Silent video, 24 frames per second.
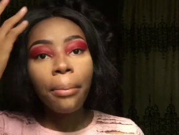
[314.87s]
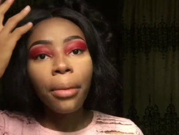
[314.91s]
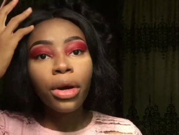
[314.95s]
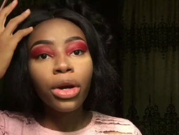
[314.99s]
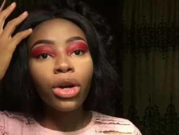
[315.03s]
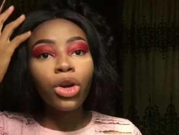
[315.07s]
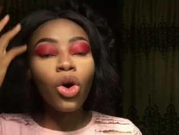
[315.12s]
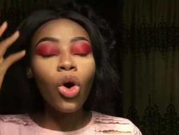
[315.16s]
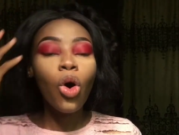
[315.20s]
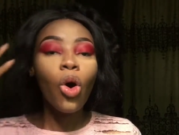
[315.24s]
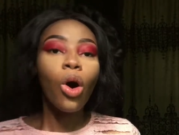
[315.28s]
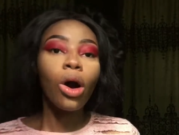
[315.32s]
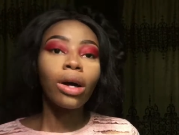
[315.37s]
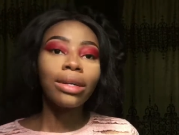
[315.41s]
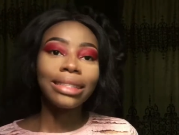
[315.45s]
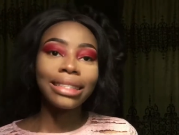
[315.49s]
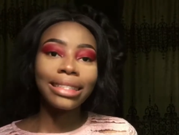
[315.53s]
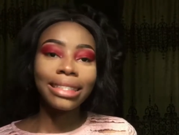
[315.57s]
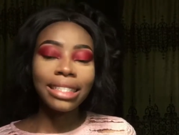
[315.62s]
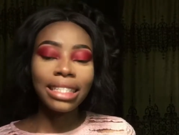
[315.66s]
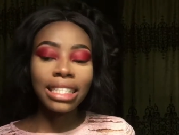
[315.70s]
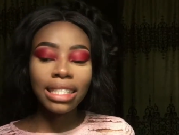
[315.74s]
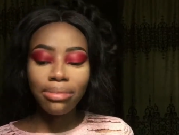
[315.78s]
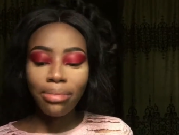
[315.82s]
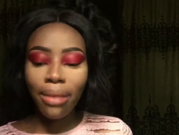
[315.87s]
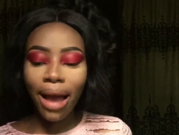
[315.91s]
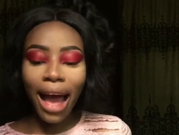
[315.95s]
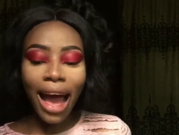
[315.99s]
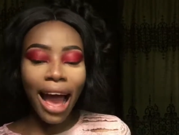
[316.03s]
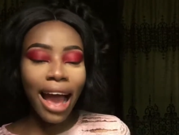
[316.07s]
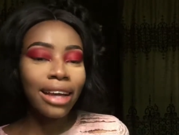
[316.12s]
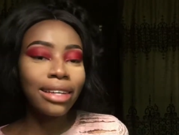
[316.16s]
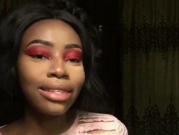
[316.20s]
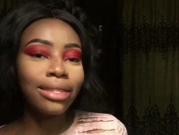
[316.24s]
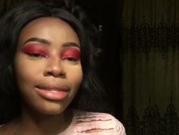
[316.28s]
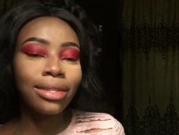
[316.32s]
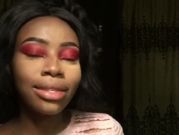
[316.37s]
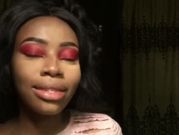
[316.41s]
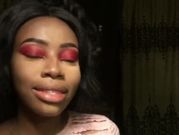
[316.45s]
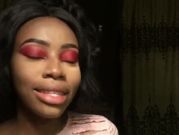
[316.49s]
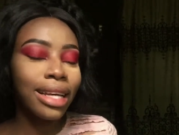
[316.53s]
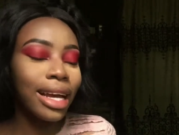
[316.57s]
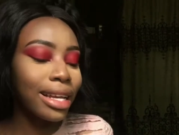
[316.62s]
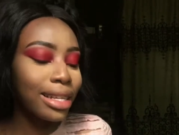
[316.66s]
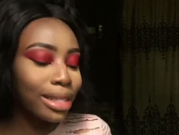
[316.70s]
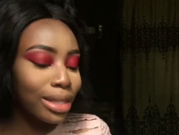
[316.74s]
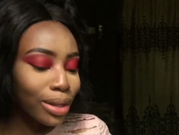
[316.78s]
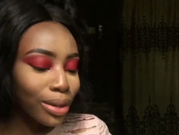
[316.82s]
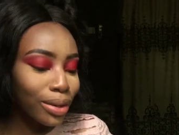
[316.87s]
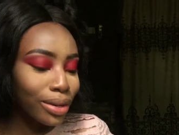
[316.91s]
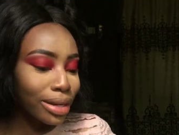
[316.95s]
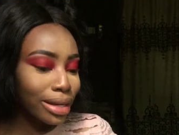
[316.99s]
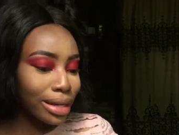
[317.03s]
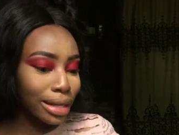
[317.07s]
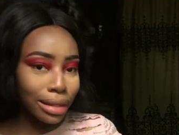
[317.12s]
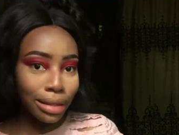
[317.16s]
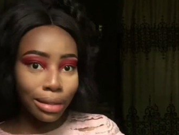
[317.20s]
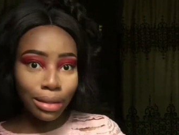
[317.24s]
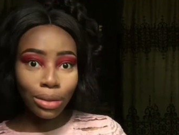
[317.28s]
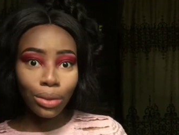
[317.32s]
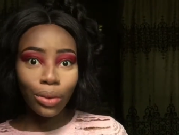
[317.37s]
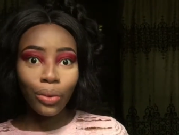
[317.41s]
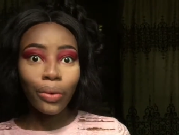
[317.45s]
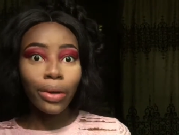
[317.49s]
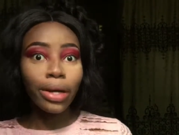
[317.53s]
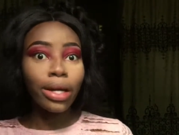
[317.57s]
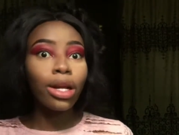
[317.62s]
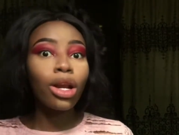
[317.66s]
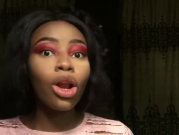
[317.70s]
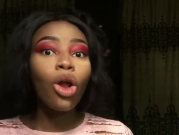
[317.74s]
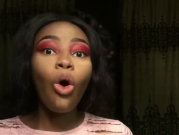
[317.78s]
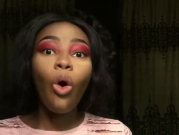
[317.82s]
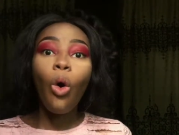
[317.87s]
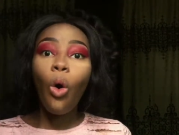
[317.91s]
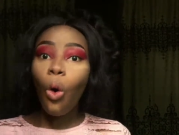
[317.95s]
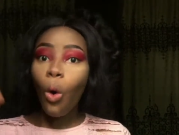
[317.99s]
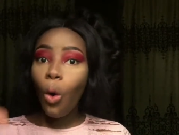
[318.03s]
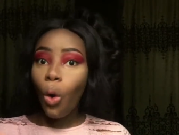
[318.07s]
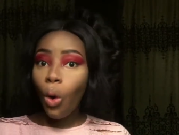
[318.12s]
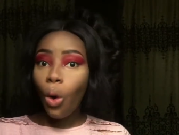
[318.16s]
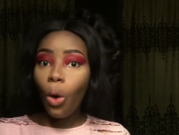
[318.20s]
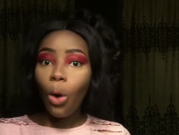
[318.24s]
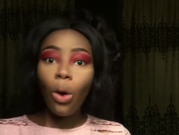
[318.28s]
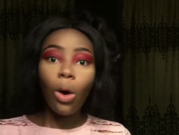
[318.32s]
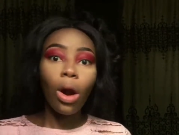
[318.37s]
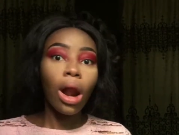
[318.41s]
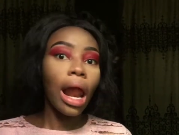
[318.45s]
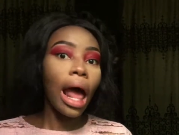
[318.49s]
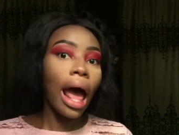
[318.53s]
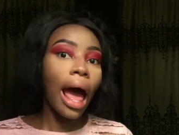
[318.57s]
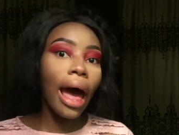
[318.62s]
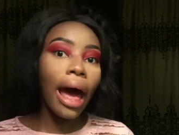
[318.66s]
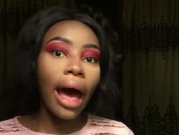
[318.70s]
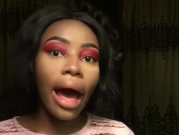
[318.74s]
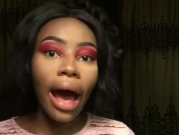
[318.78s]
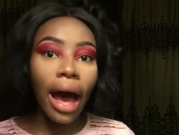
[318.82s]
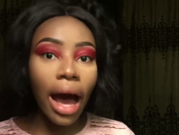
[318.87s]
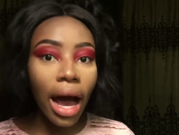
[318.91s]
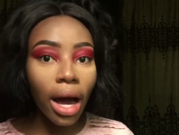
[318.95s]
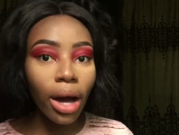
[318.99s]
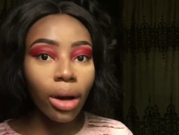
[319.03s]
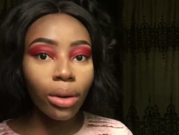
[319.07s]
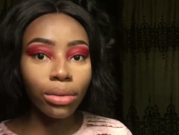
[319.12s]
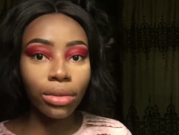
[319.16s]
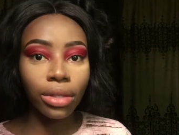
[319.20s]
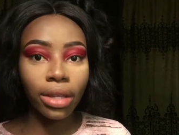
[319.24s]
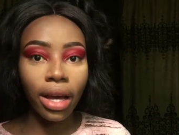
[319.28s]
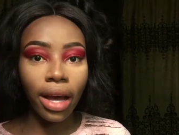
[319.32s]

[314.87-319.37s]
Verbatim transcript: I'm gonna go underneath my eyes. Today's look is going all out,